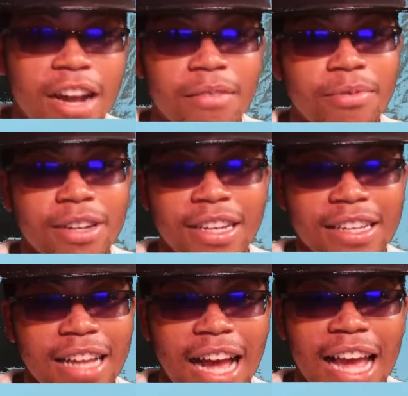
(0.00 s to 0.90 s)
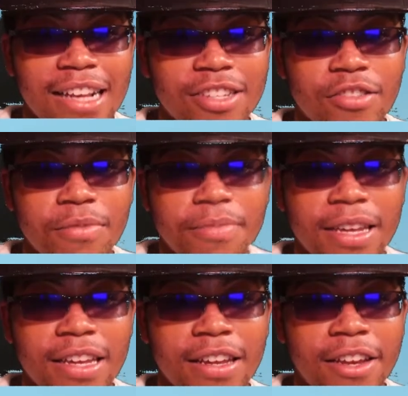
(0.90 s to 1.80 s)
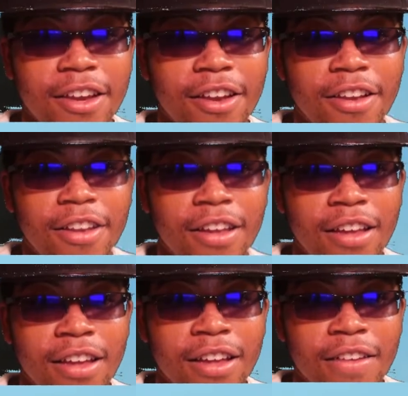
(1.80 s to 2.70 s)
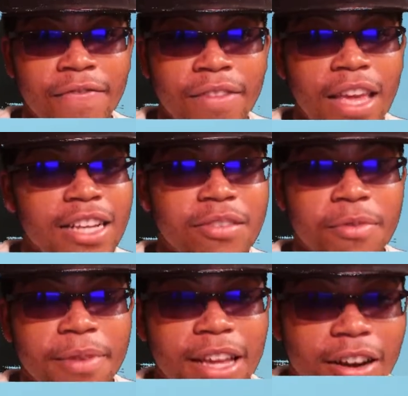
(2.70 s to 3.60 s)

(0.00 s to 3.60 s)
y'all, bro, it, I had the Super Bee. Yeah, that Super Bee